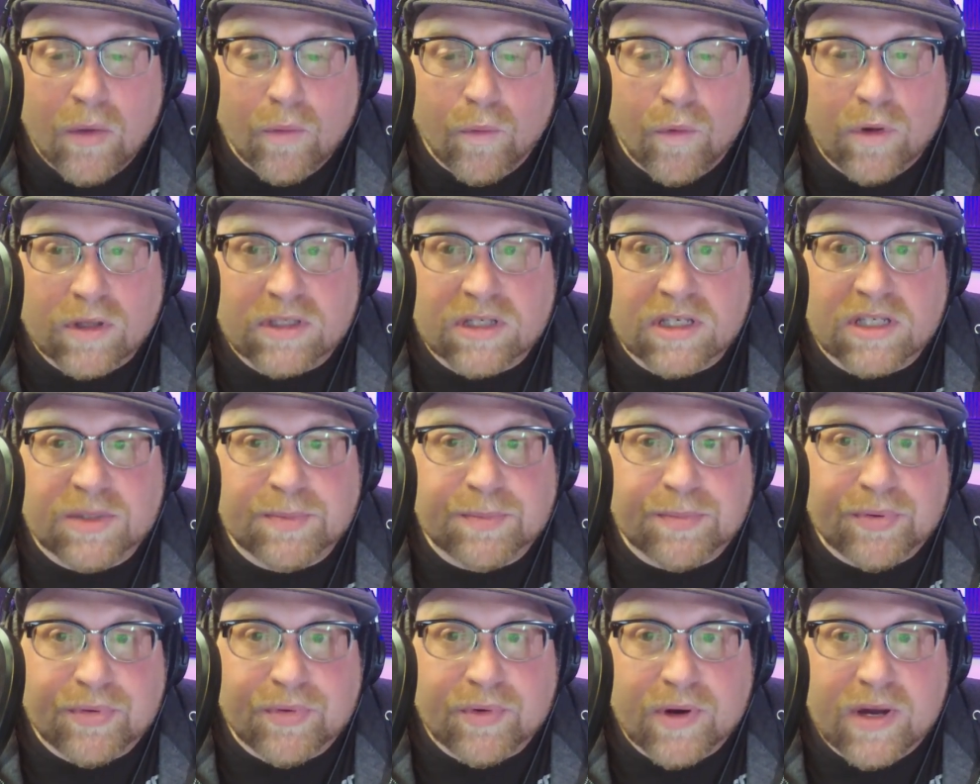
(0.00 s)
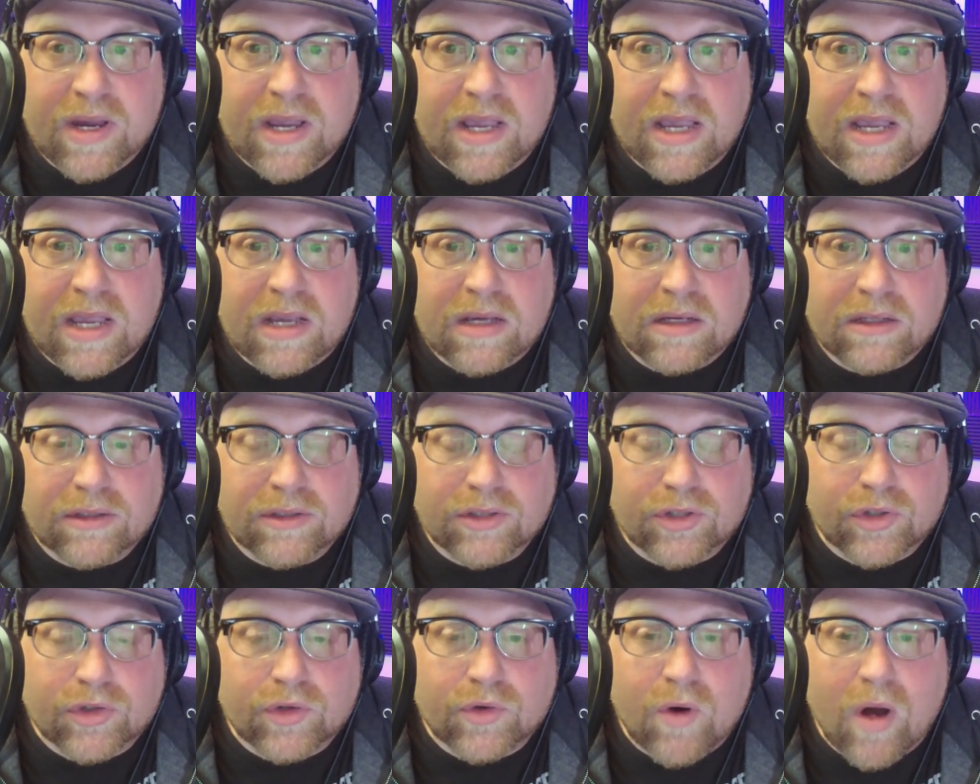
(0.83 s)
Was this pre
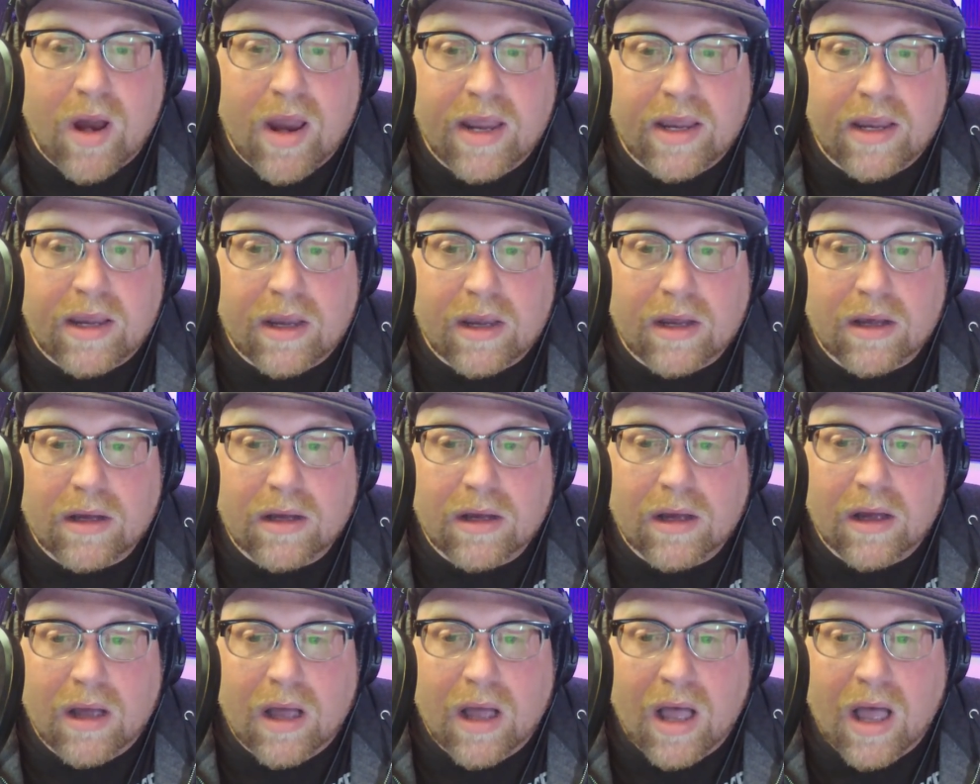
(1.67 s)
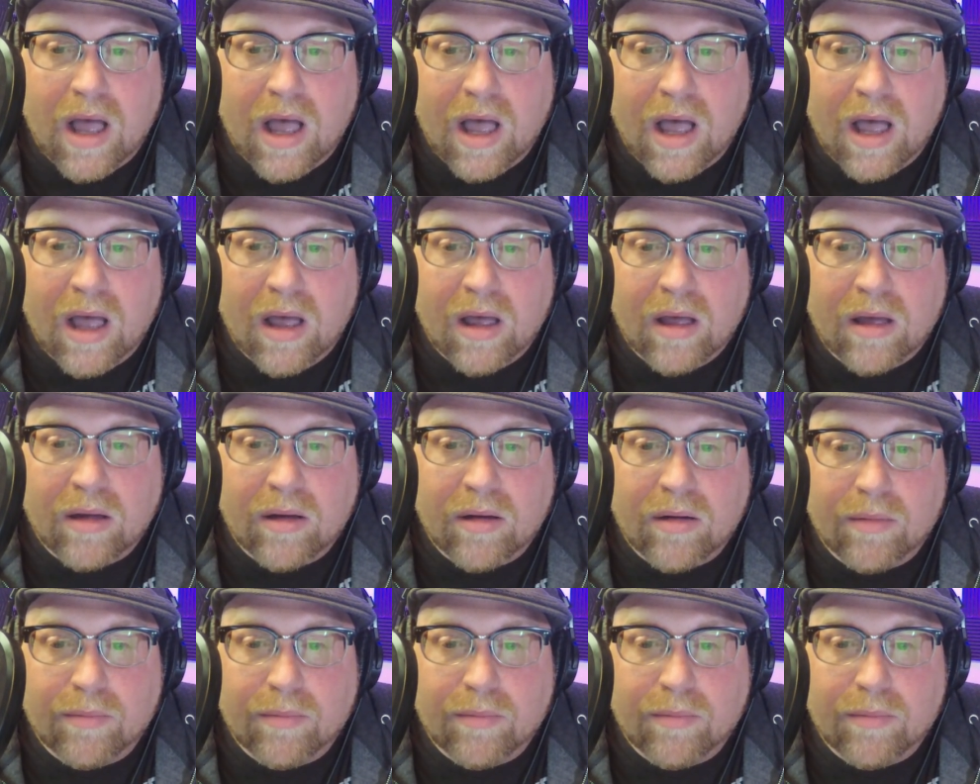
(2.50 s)
strike uh,